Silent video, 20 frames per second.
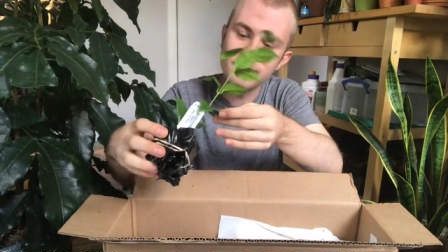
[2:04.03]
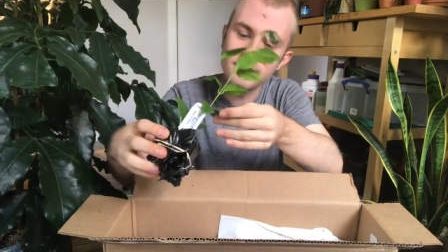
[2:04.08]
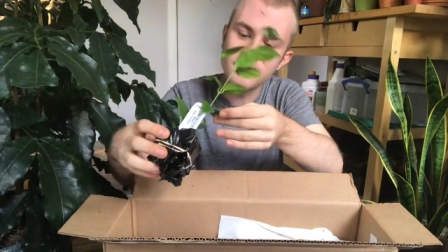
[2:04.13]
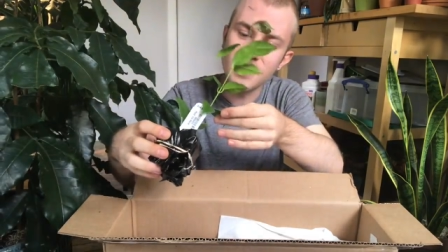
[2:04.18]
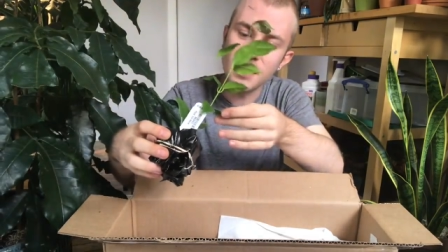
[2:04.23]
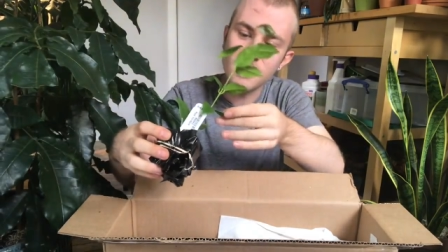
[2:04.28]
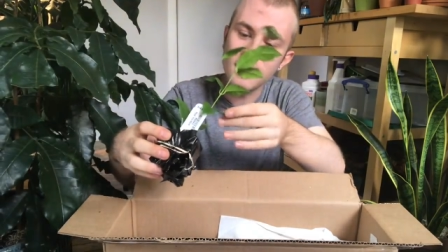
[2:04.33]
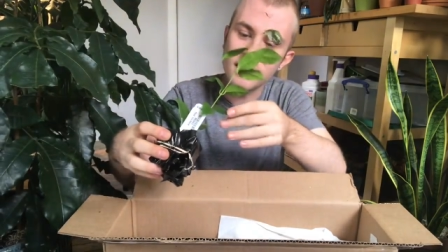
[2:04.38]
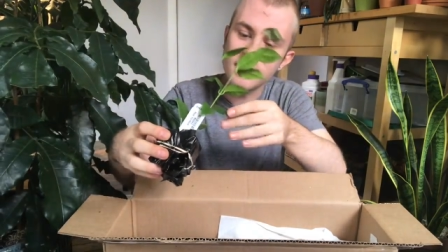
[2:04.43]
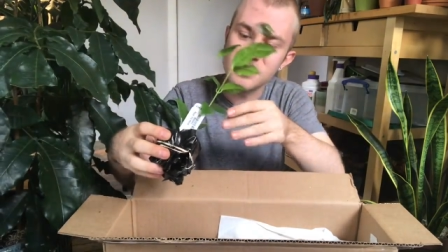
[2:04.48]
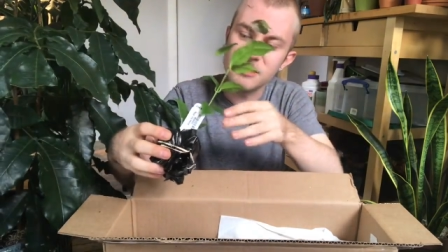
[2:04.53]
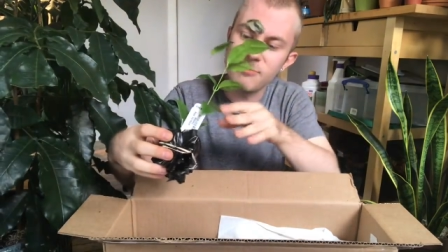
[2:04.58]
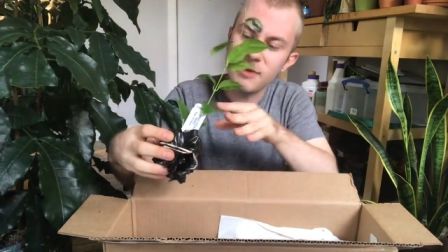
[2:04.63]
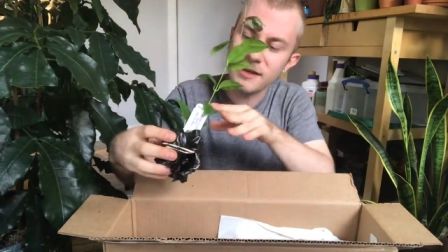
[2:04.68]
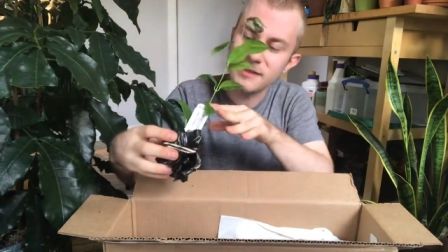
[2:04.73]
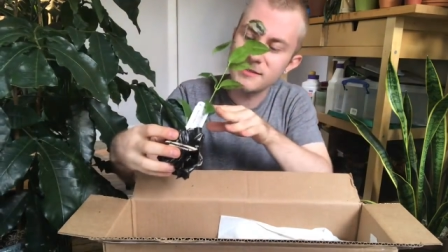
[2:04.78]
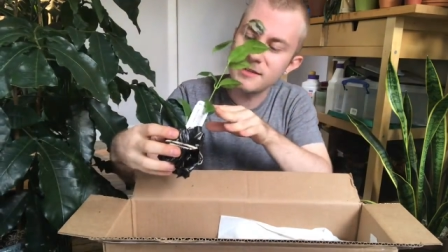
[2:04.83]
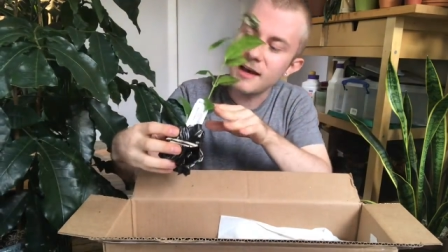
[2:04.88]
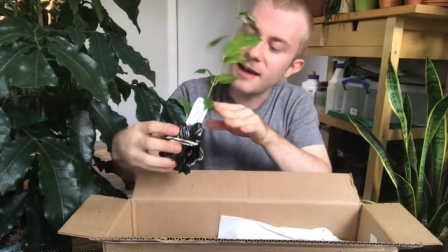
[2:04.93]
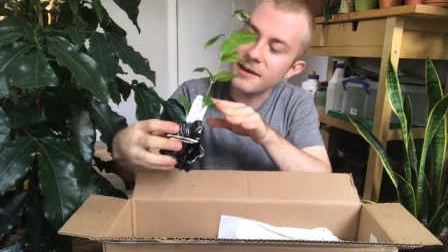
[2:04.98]
nothing
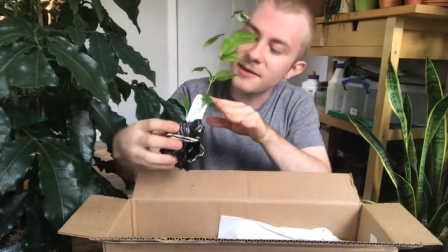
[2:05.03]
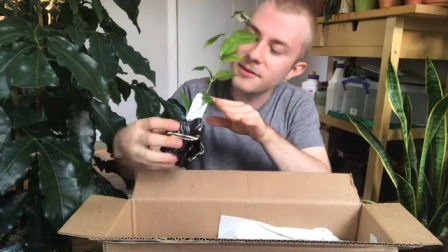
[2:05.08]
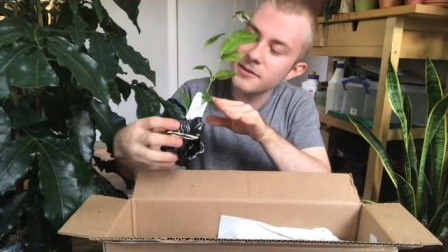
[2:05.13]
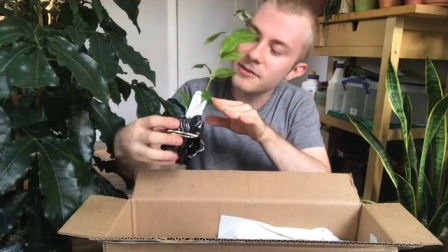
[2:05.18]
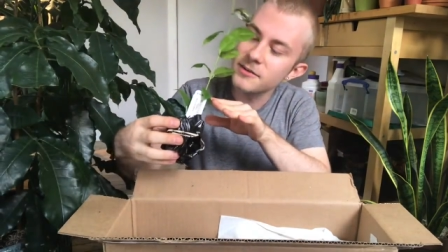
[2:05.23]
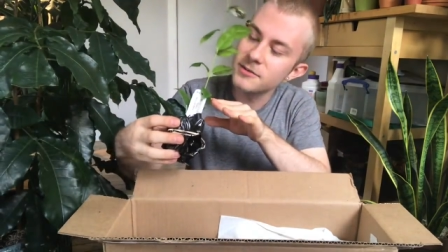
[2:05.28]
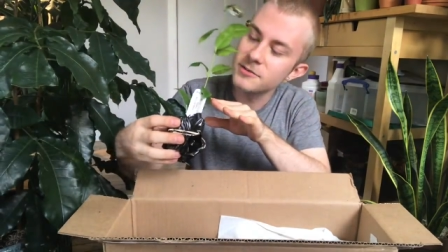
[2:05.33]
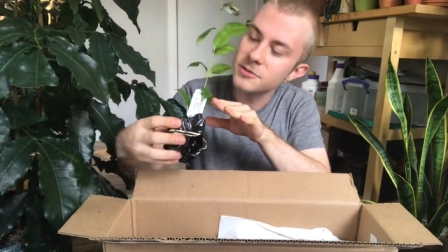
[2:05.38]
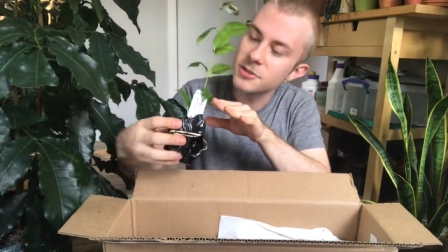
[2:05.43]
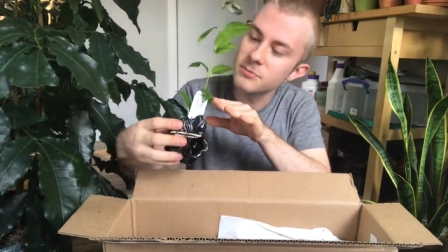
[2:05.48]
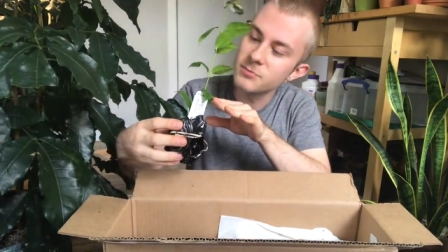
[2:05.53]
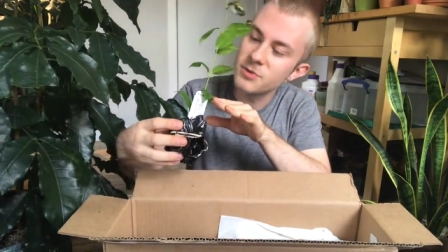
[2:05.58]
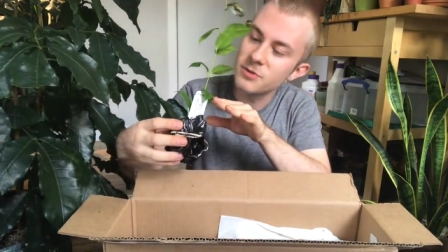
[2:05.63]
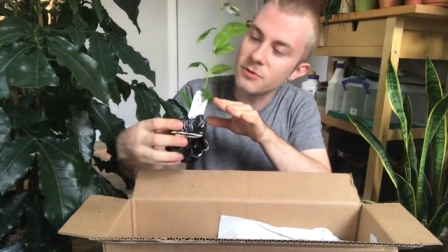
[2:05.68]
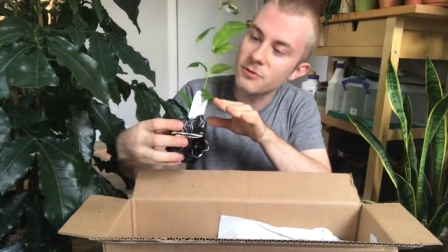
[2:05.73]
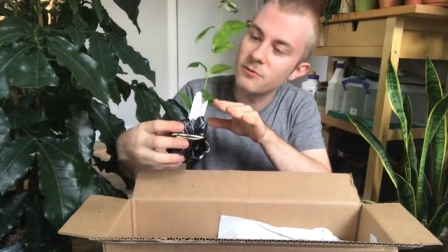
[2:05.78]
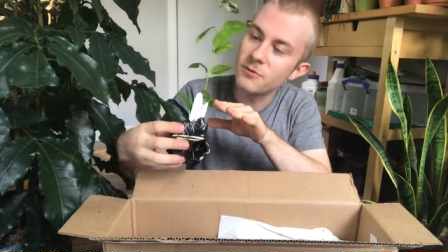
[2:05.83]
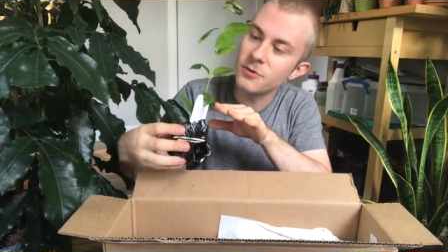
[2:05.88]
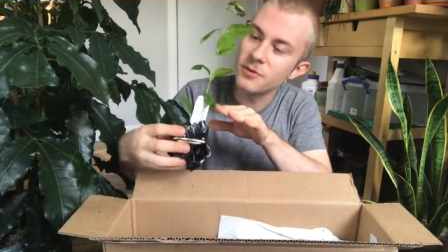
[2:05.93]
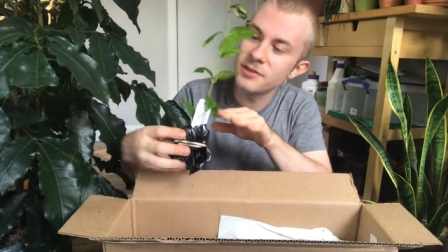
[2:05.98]
spectacular in terms of
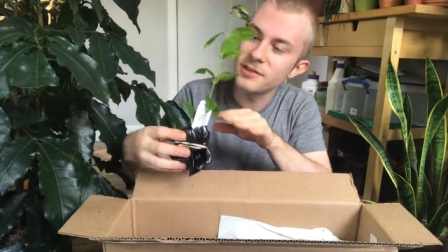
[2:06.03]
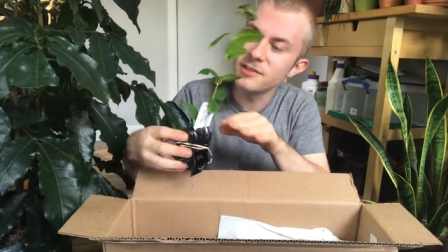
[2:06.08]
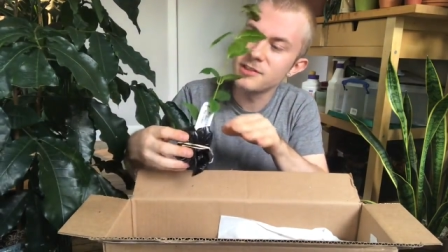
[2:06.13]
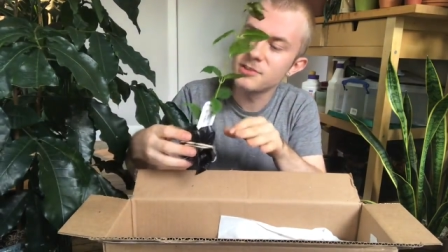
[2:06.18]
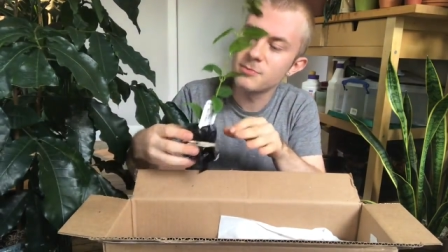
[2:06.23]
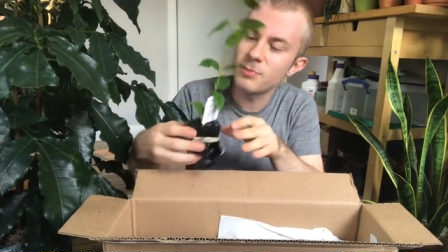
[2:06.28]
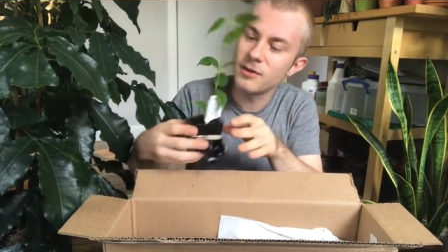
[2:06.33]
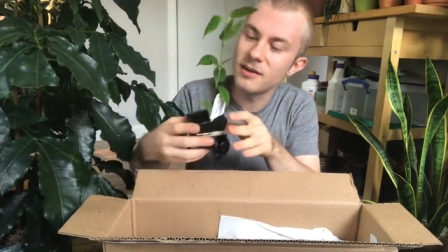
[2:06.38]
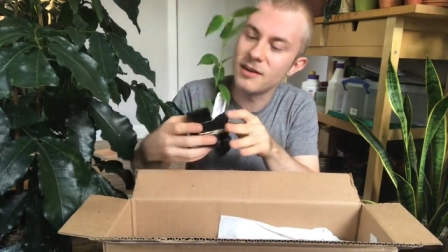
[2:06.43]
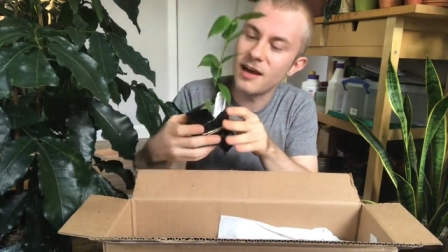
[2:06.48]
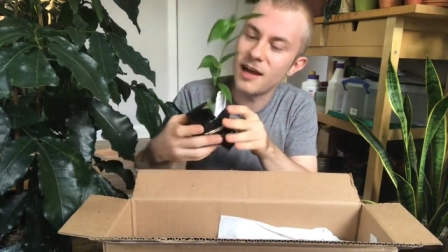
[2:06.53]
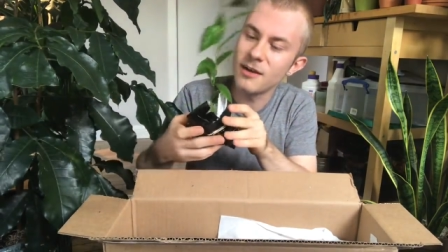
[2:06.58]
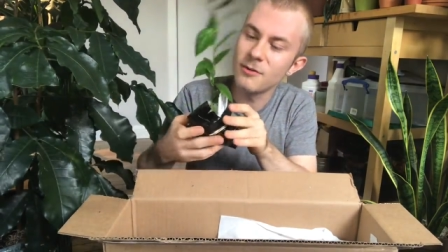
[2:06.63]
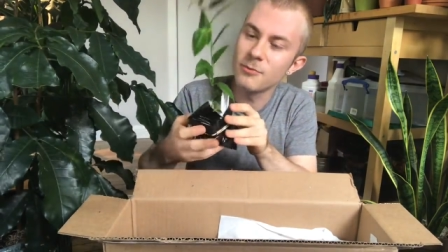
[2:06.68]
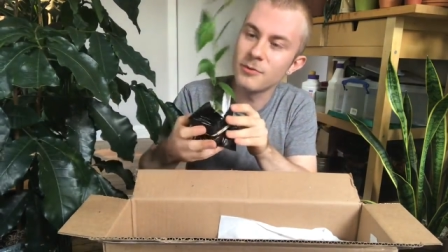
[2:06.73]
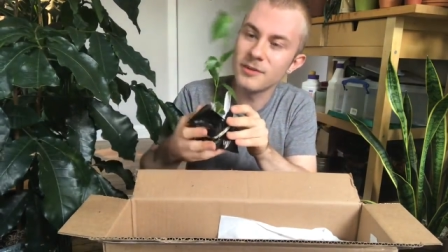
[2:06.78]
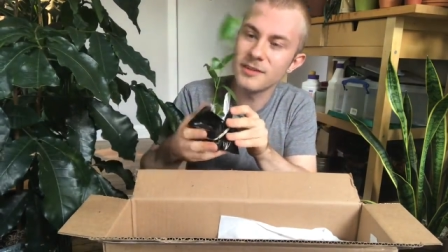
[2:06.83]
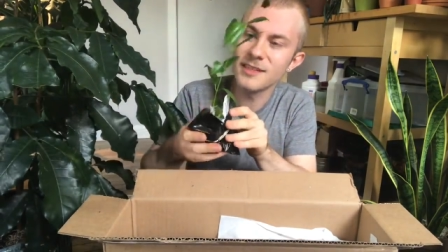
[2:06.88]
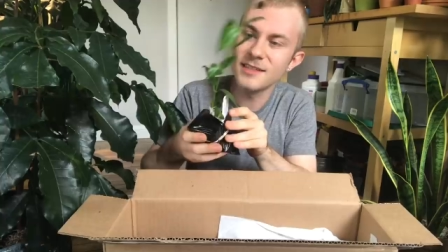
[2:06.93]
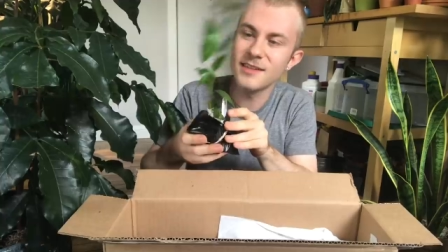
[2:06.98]
the foliage, but I
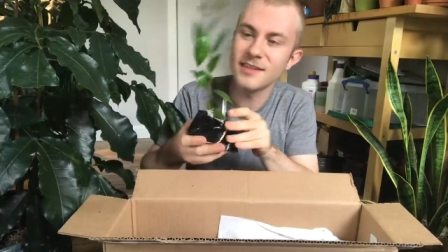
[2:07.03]
really